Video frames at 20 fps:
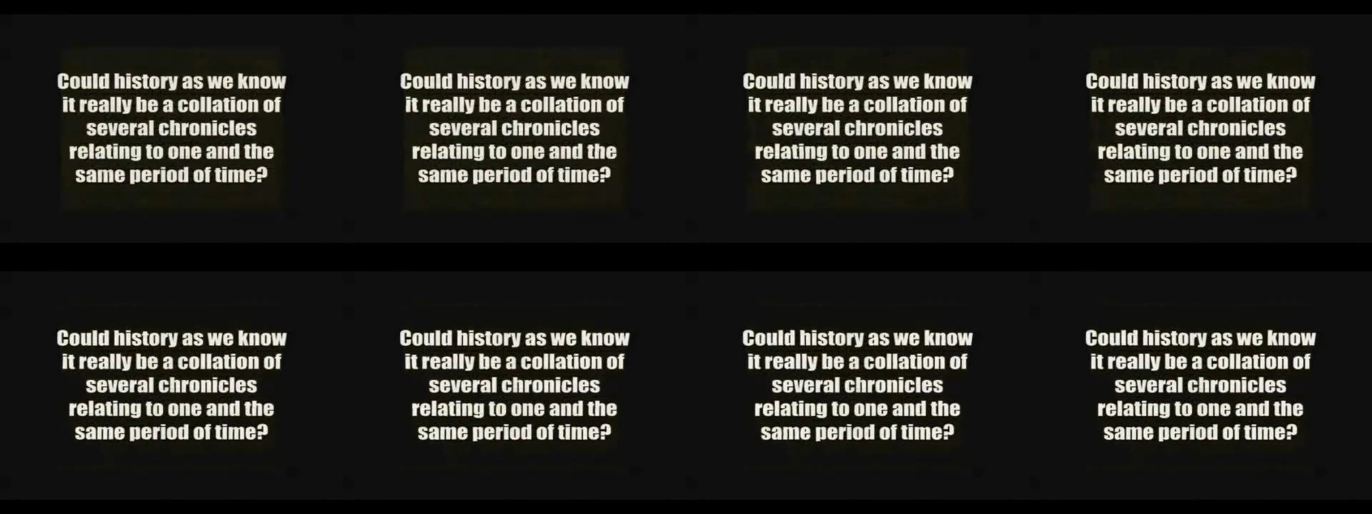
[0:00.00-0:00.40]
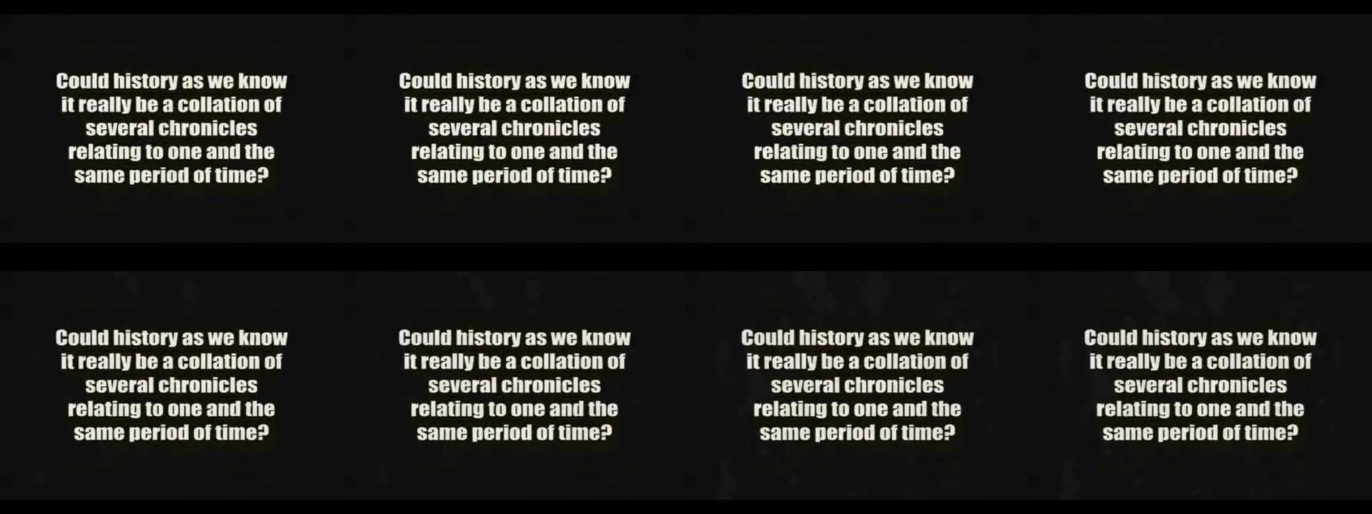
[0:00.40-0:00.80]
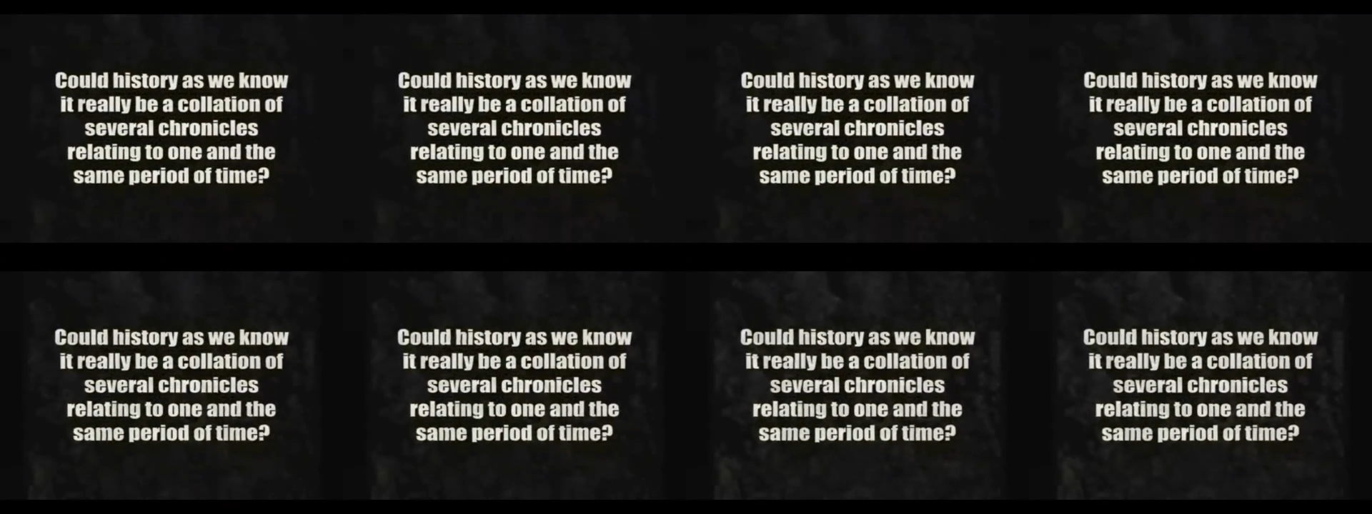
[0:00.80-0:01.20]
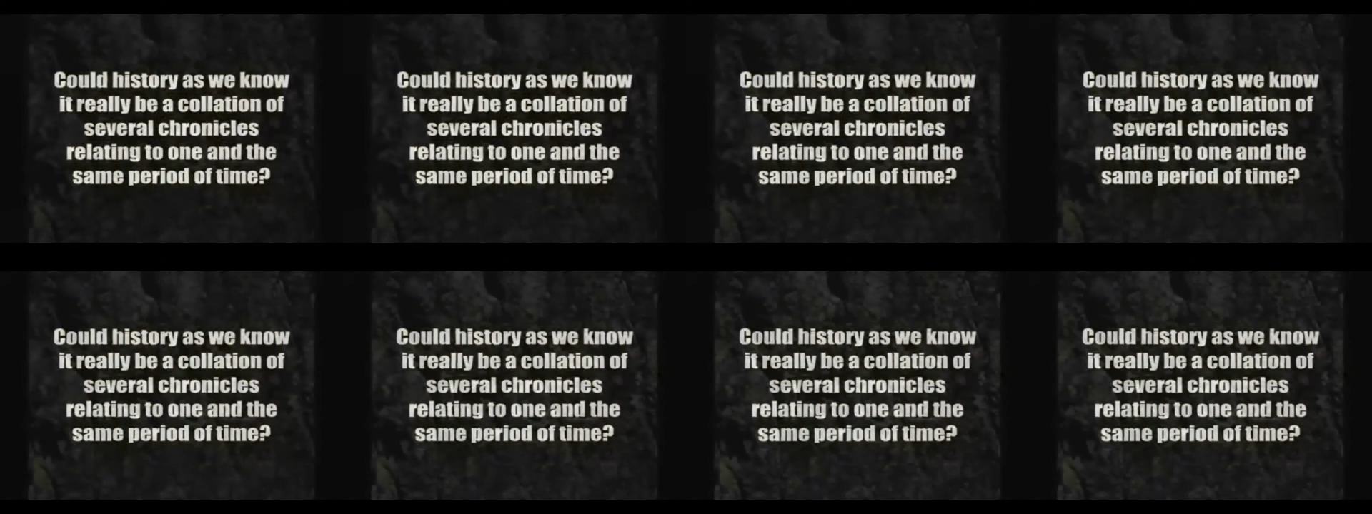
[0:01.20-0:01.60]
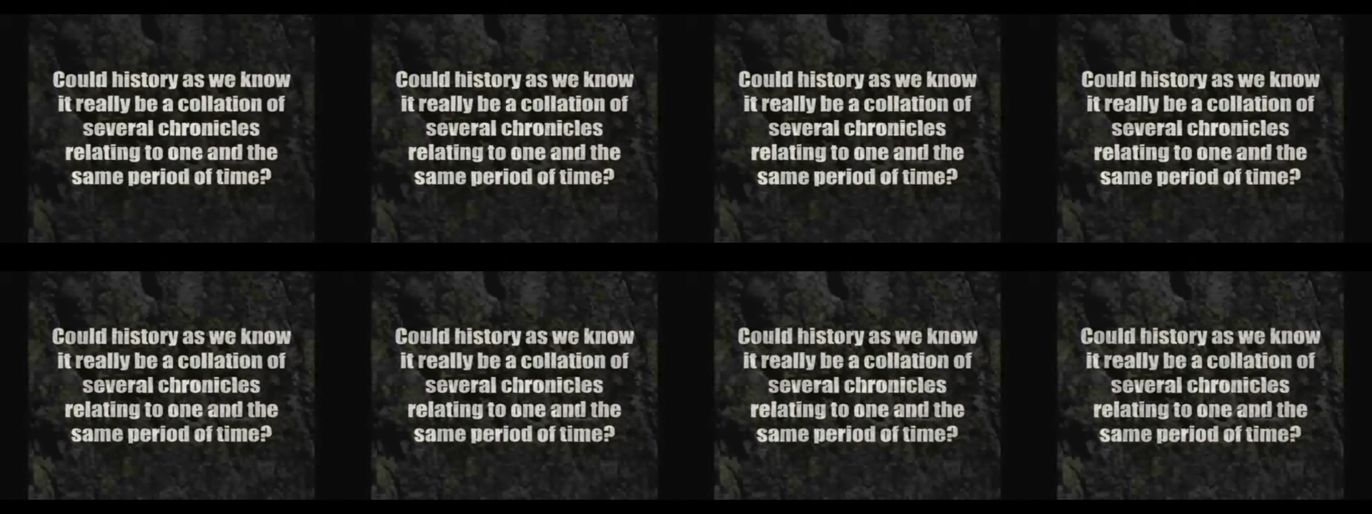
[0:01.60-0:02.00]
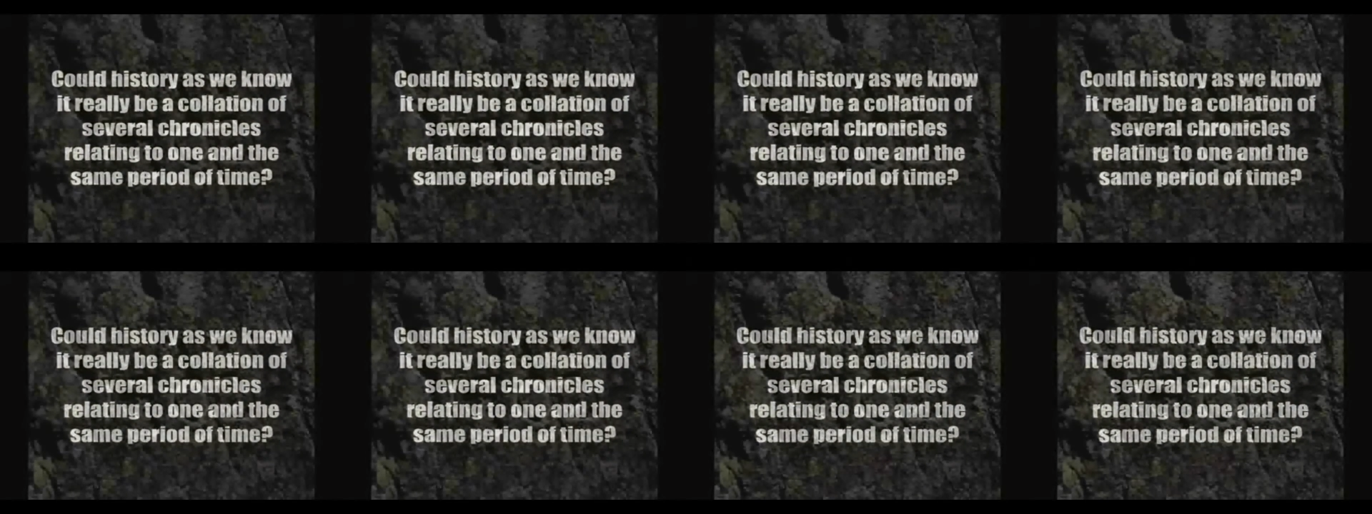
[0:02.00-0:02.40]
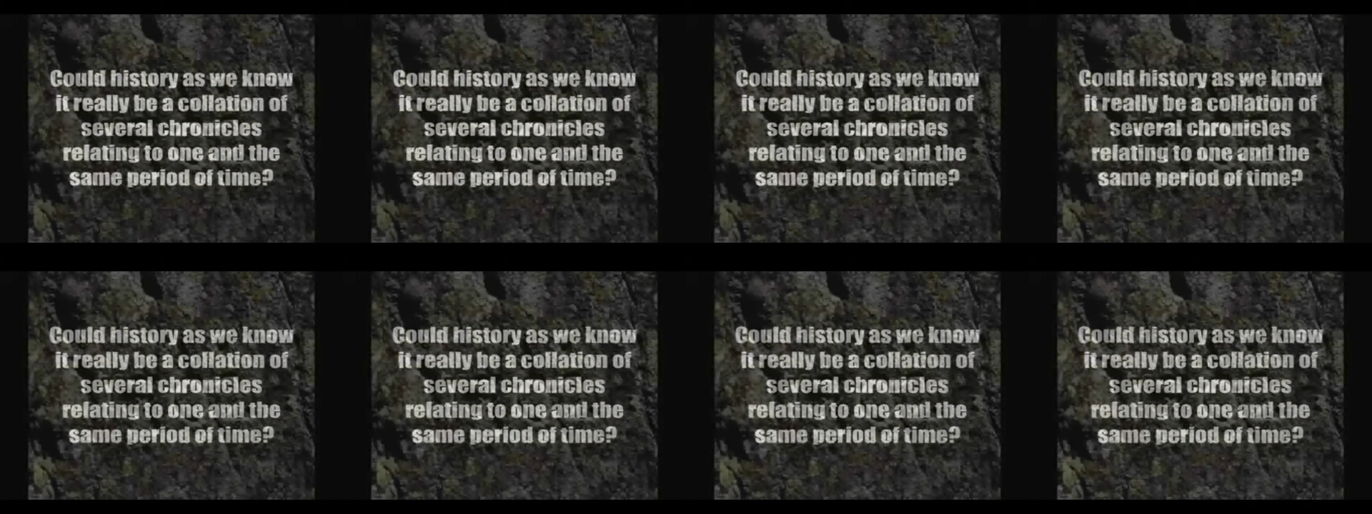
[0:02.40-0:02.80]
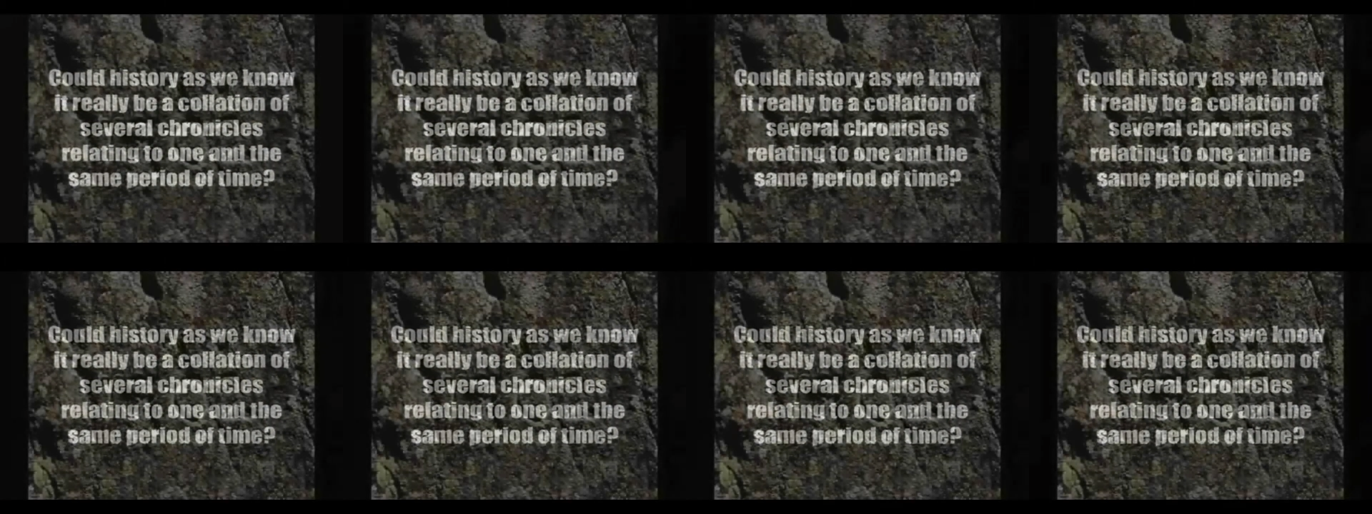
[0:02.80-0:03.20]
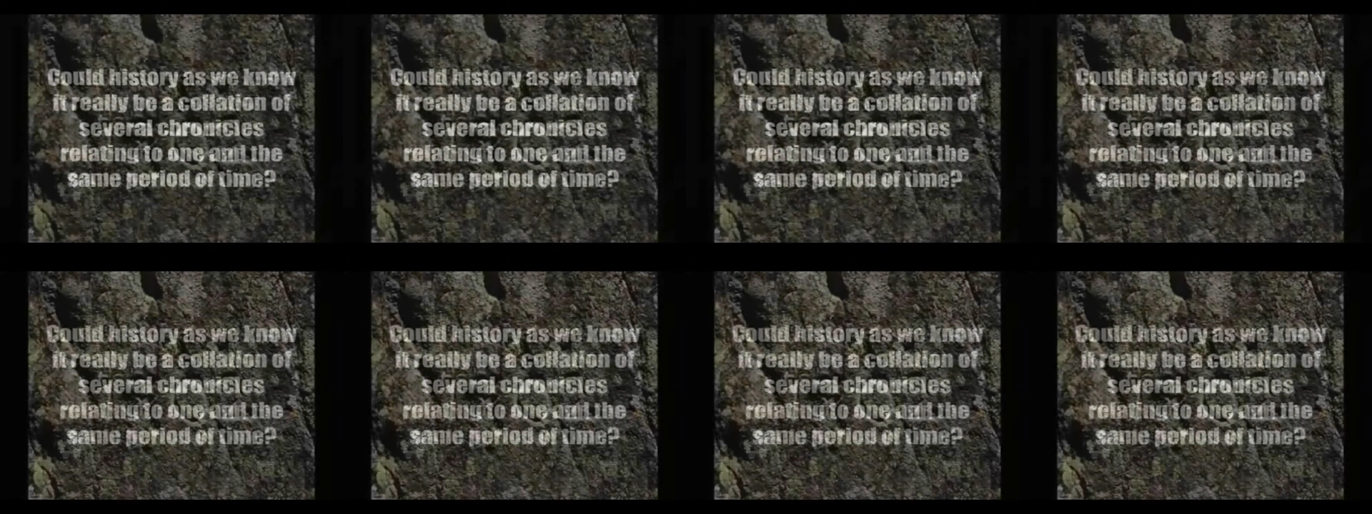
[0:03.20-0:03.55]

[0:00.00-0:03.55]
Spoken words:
No face is visible, so there are no lips to read.